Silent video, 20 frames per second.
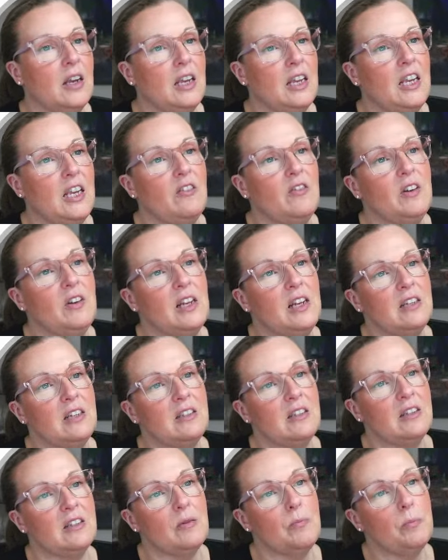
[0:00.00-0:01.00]
Even a
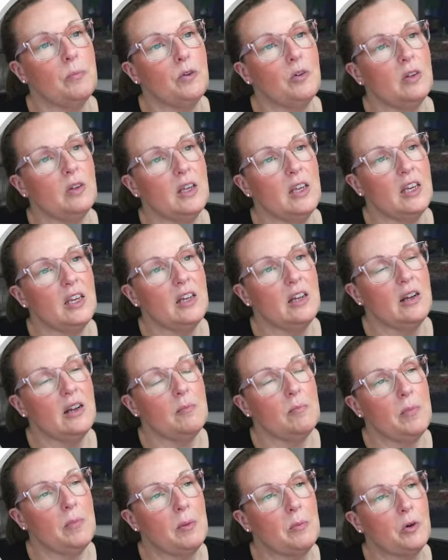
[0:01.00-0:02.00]
simple
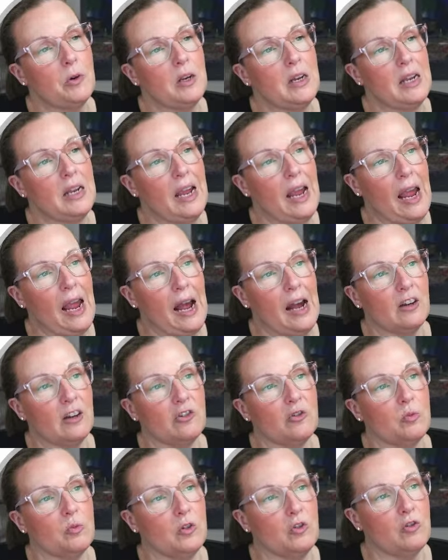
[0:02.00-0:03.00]
in-memory
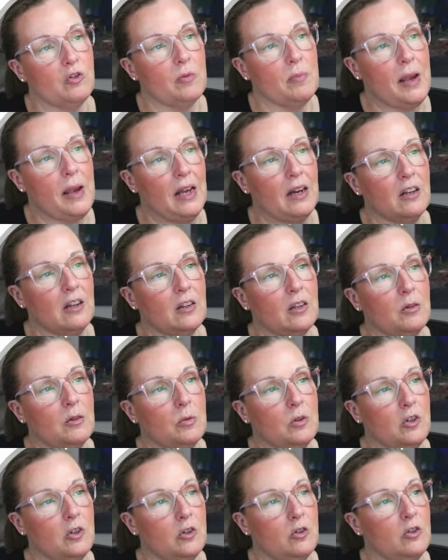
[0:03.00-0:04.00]
cache would dramatically
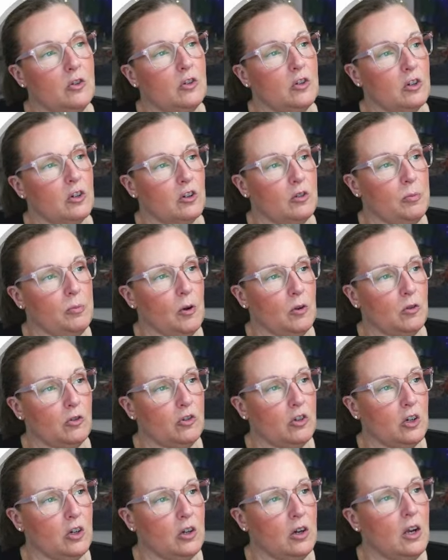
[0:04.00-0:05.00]
reduce your
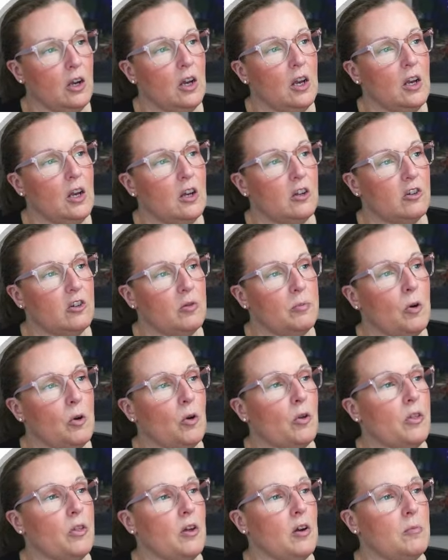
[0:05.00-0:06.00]
exposure to
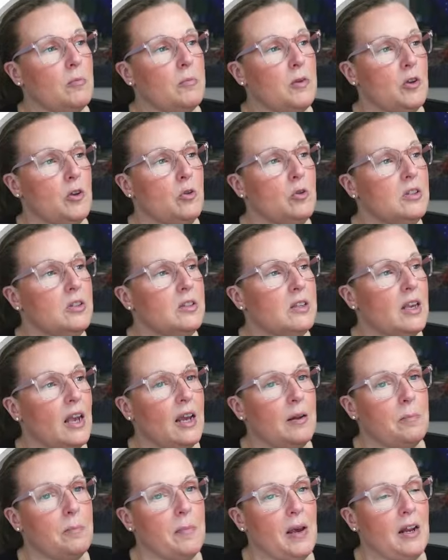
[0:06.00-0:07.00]
both abuse
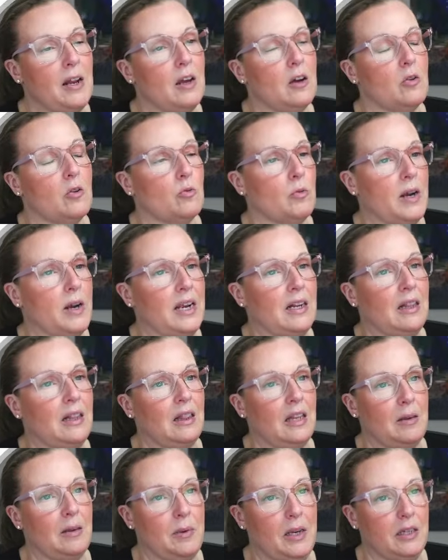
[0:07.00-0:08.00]
and meta rate
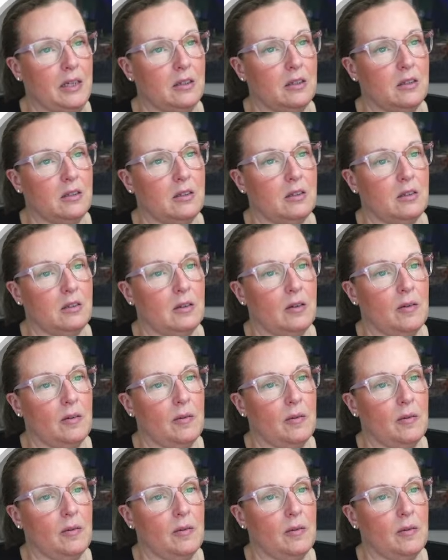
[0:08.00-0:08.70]
limits.